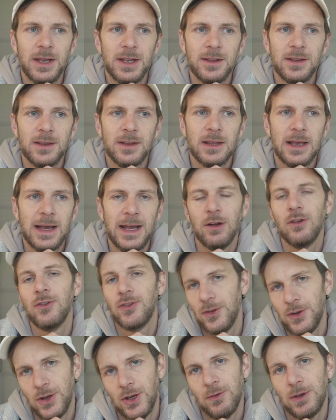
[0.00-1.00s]
and I
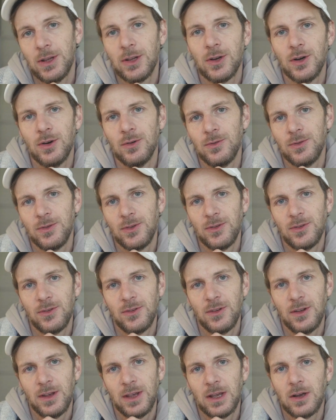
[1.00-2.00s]
also know it
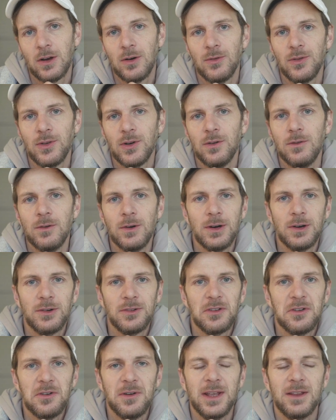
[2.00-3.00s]
goes over,
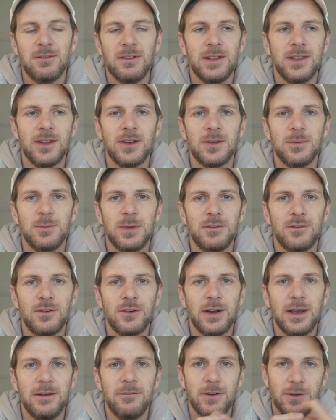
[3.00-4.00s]
so it will not be
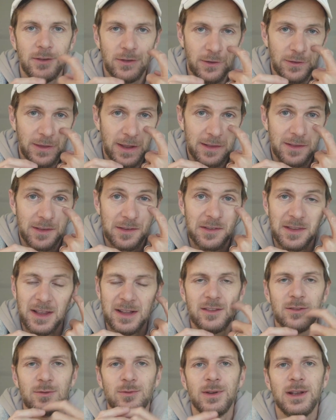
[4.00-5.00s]
forever. So
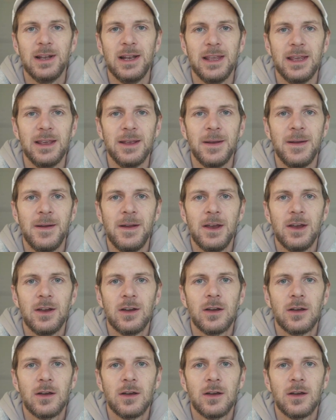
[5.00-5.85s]
that's really